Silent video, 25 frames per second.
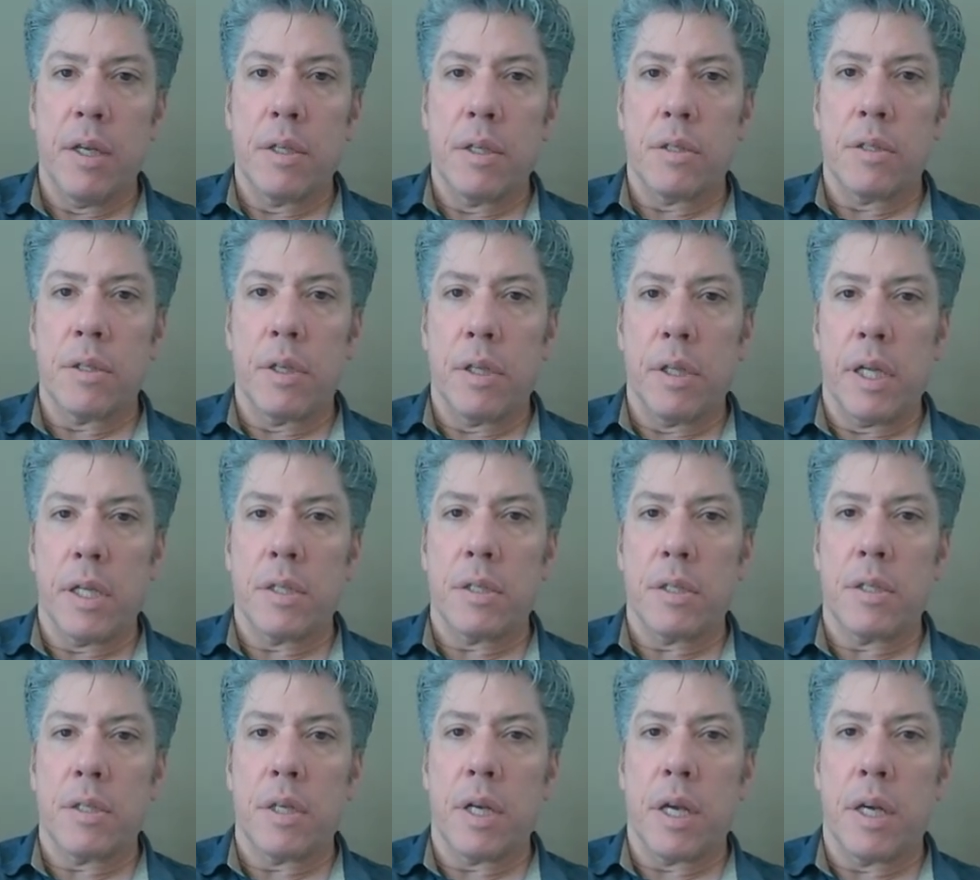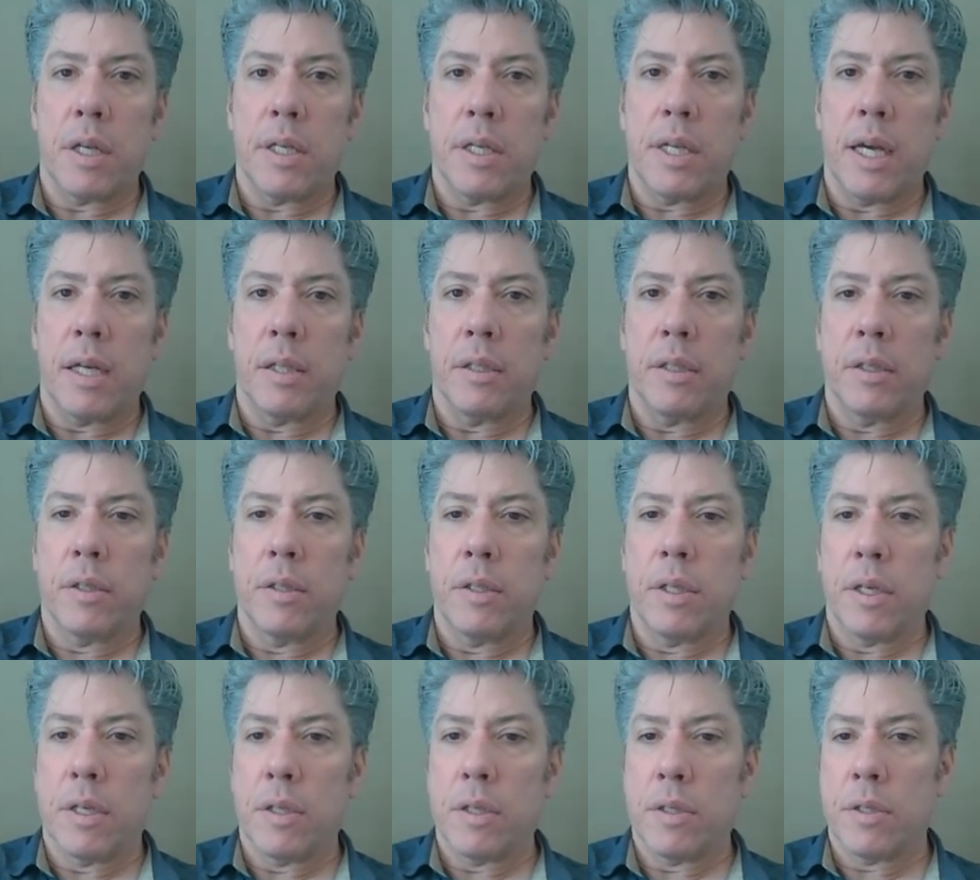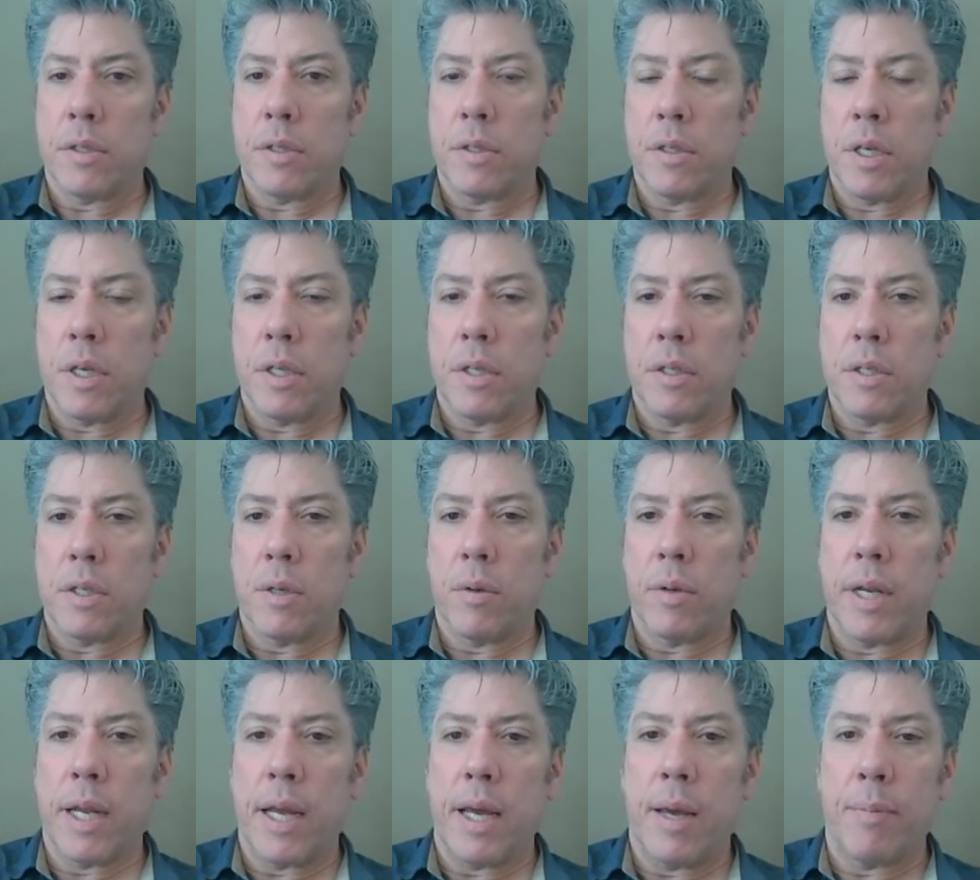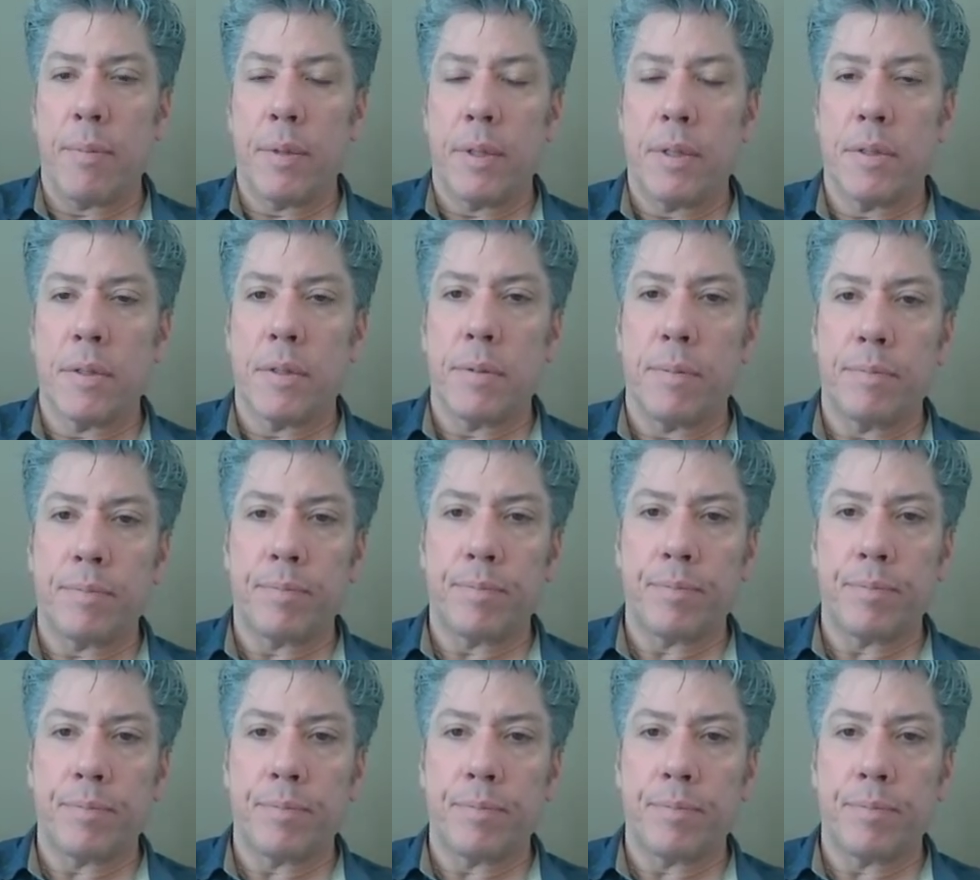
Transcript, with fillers: So let's uh, download this and see what happens.